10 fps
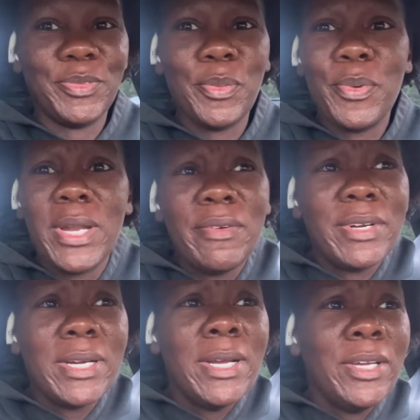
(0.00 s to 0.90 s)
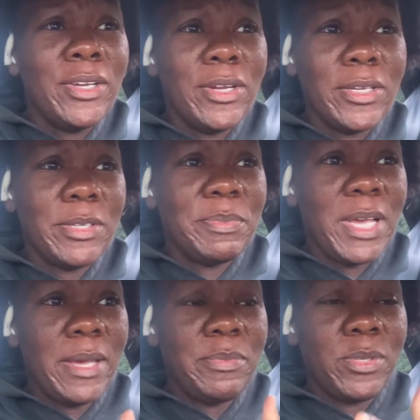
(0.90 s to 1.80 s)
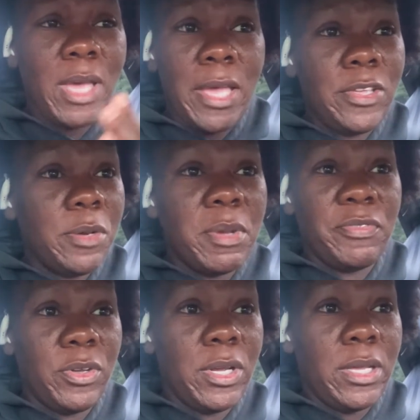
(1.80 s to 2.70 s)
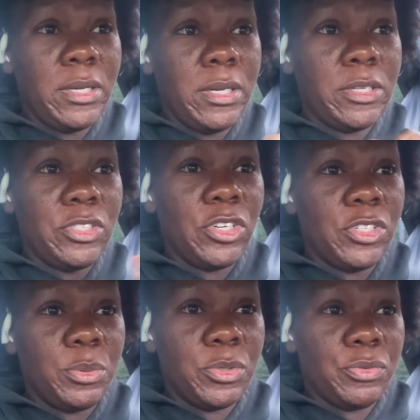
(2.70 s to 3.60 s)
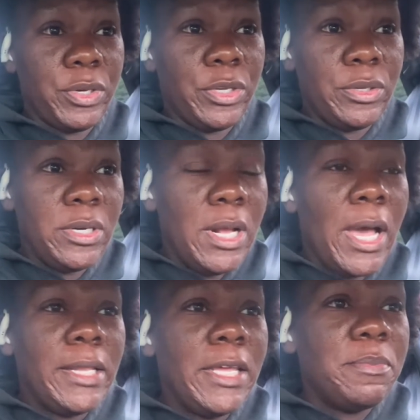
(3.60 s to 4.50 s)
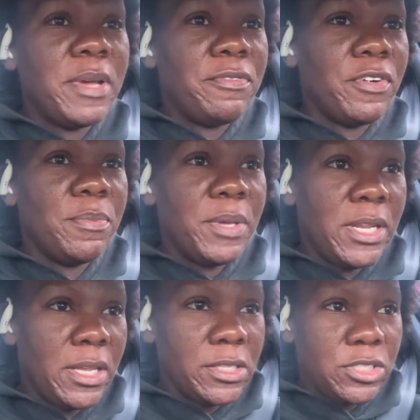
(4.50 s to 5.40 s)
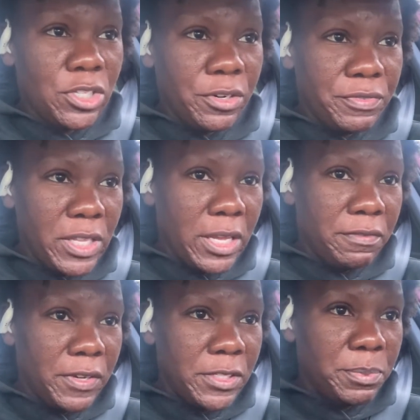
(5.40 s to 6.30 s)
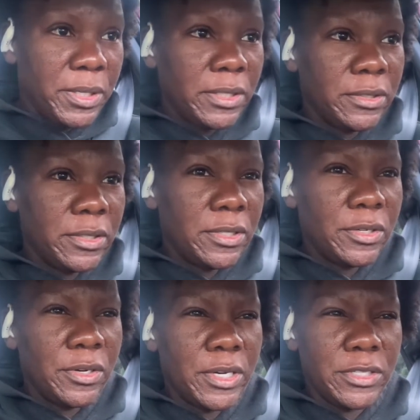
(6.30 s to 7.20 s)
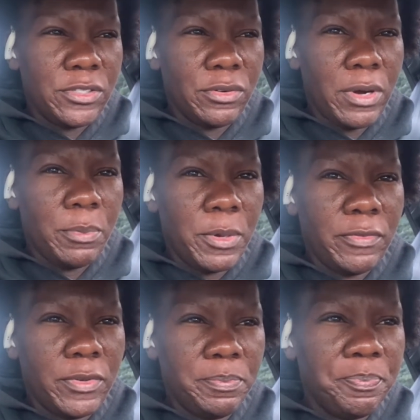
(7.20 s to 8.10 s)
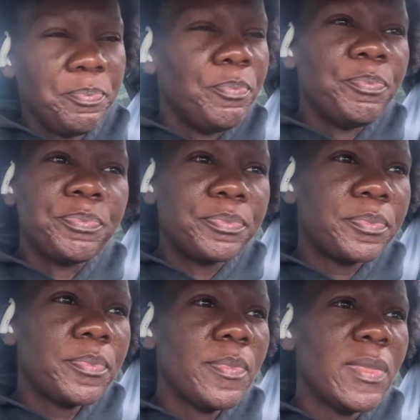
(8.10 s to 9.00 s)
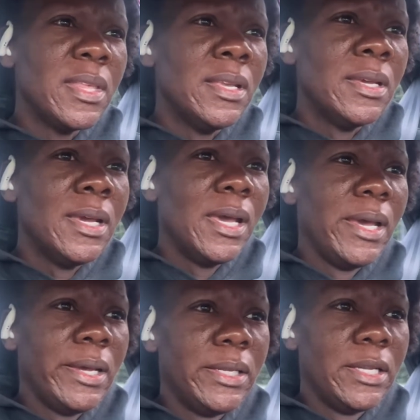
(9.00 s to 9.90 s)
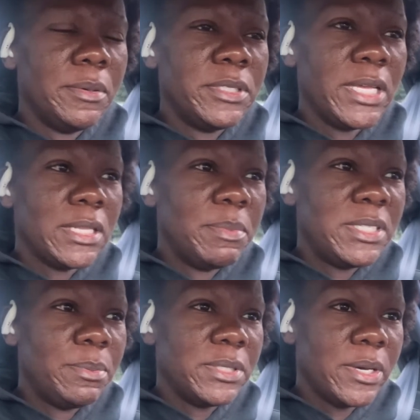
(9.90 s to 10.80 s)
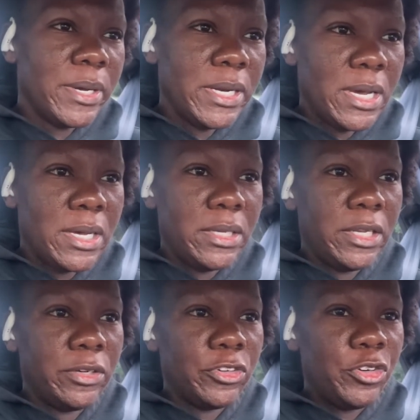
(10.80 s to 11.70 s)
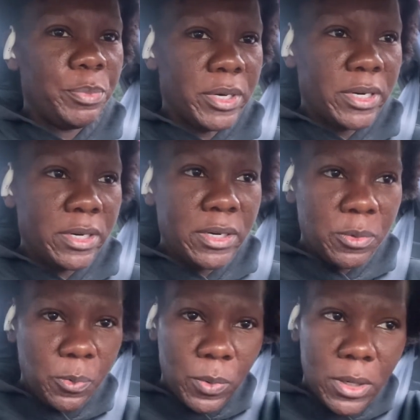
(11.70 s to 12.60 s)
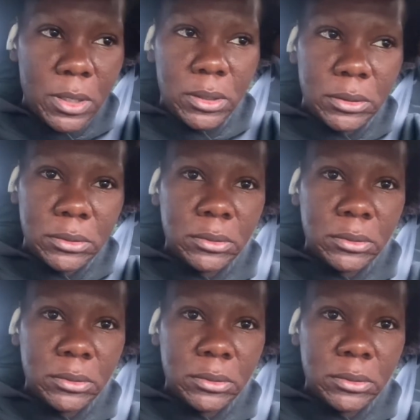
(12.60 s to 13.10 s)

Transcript: Whatever, you know, sometimes I turned my phone on and the surge was real. I laid in bed for a minute and surfed like Facebook or Instagram, one of them. And I was like, let me see what's going on in Uber world.